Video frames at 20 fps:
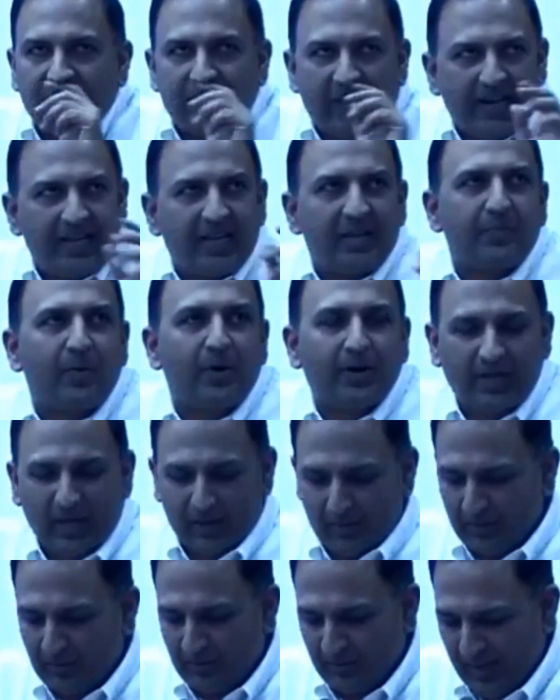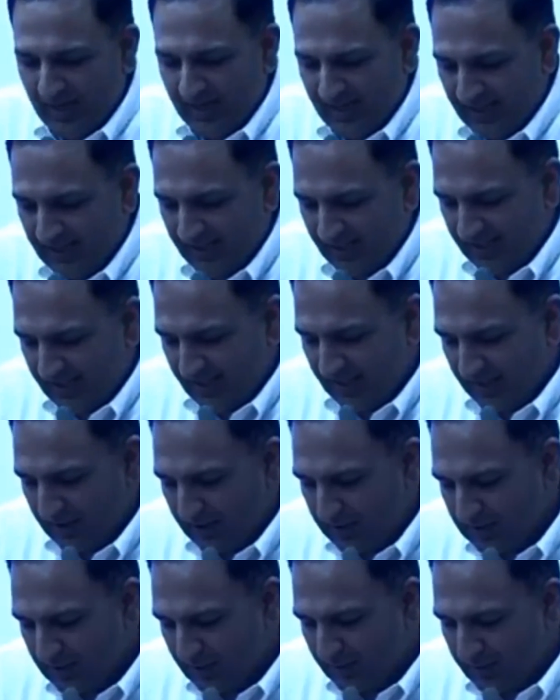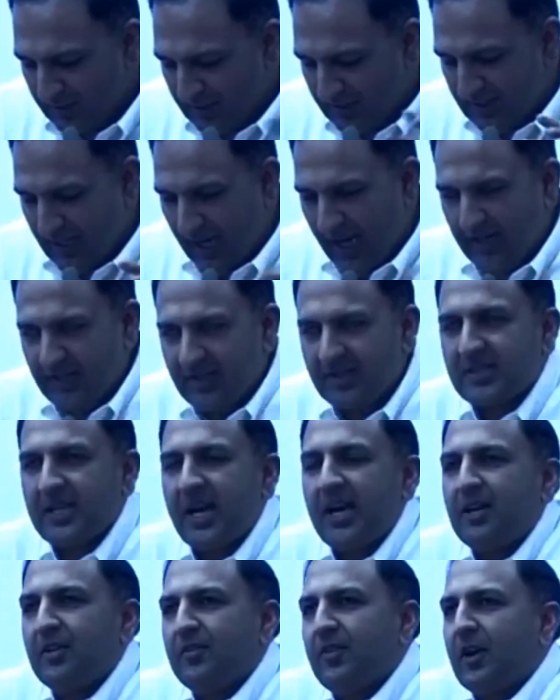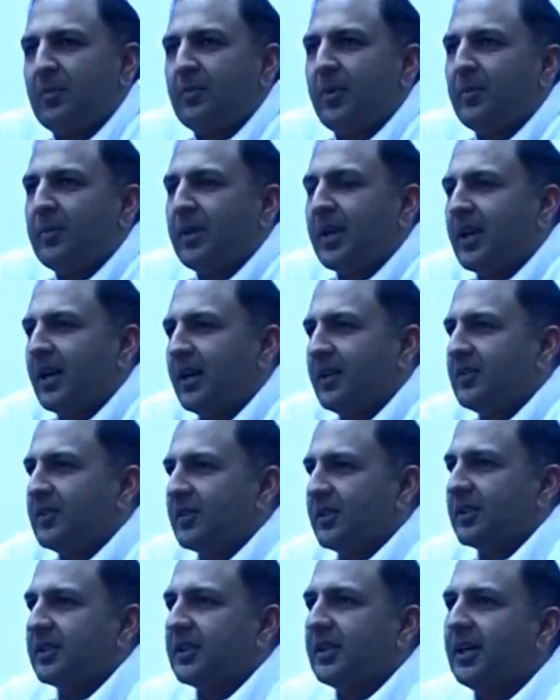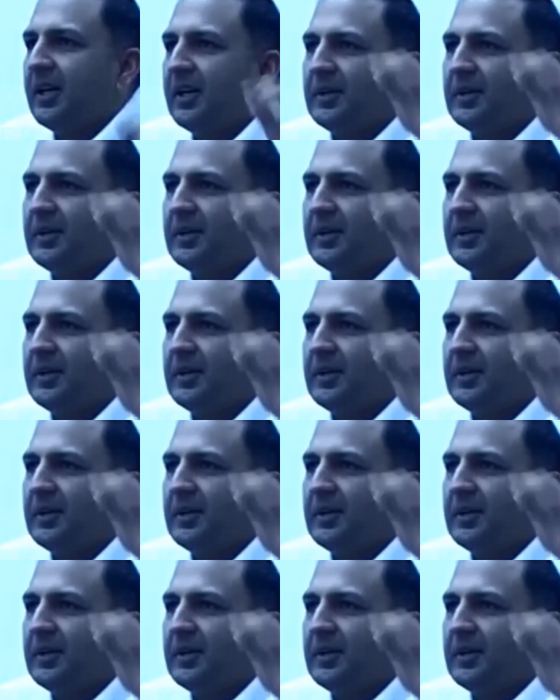The final point I want to make in inclusion, which is the other side of our public culture,